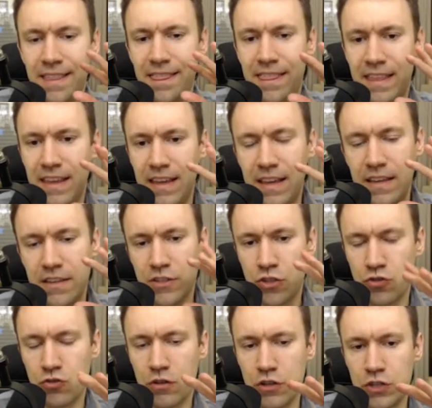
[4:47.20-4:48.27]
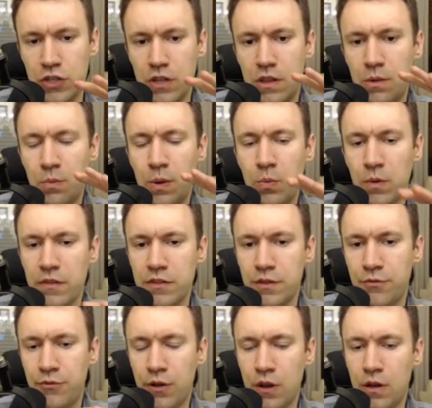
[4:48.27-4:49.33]
the structure that we want to
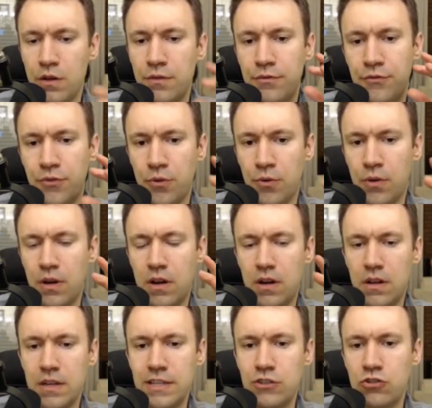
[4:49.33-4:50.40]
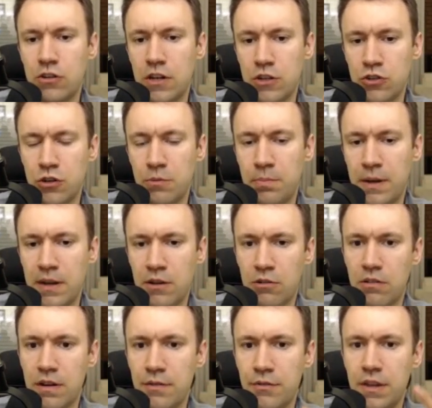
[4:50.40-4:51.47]
follow for our introductory
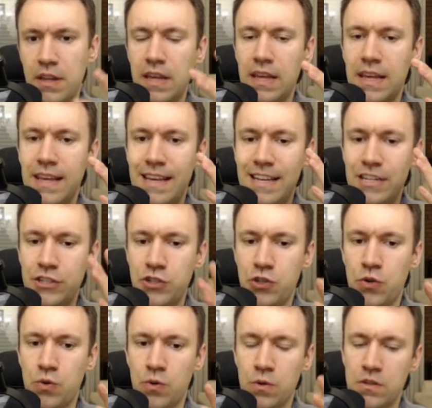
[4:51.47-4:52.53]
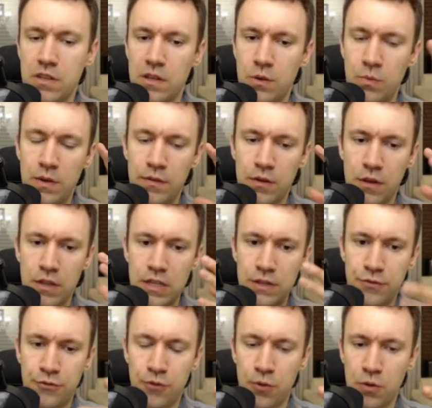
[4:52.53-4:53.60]
paragraph. In short, we've got these
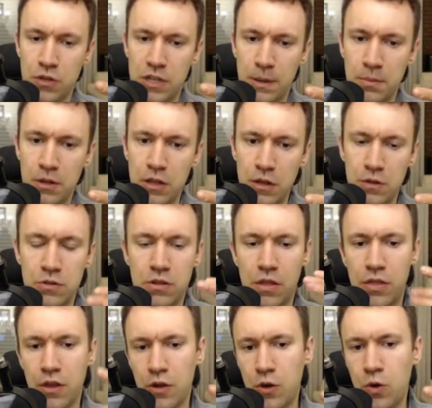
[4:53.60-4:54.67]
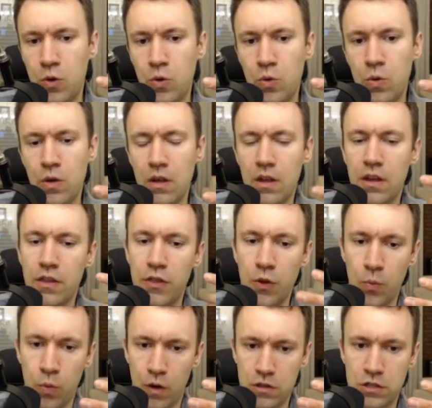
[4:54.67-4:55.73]
4 W's, the who, the
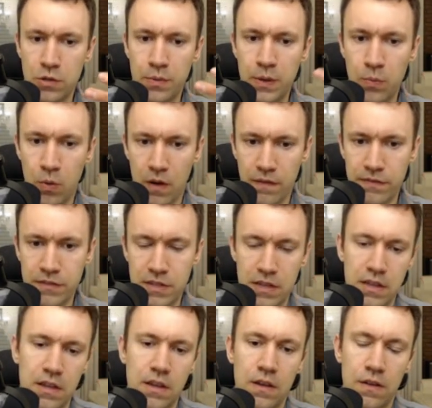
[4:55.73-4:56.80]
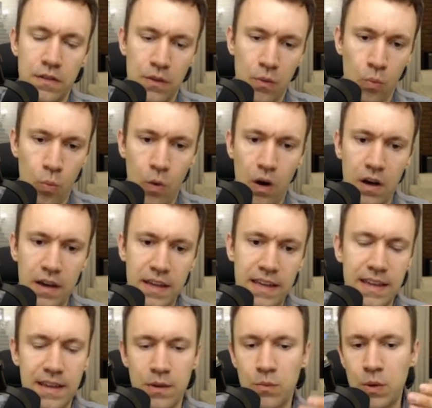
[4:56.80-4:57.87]
what do we want,
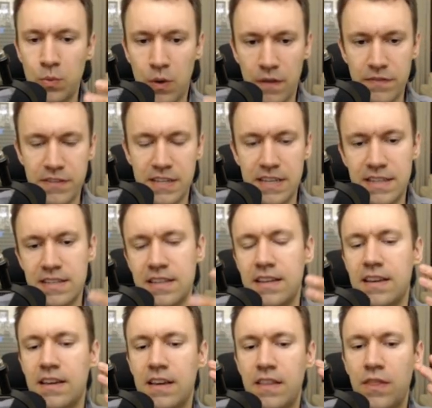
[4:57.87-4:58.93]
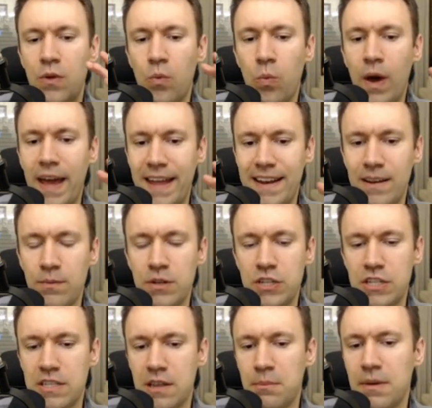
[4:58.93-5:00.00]
why we want it, and the when, which
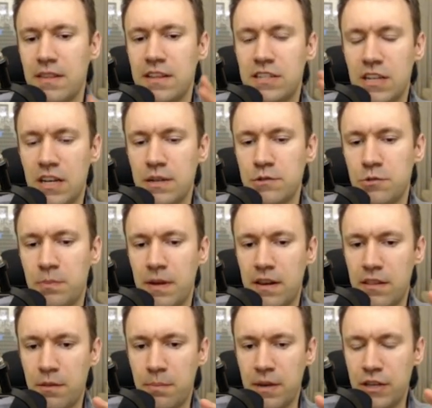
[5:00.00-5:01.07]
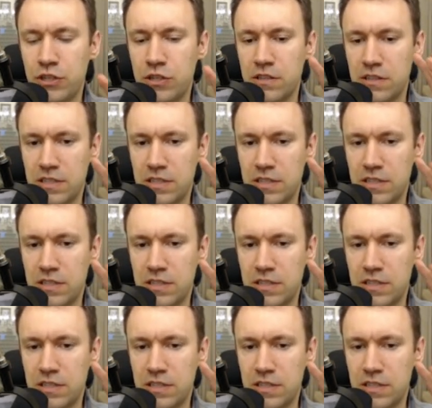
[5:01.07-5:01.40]
is something about the time span of the patient's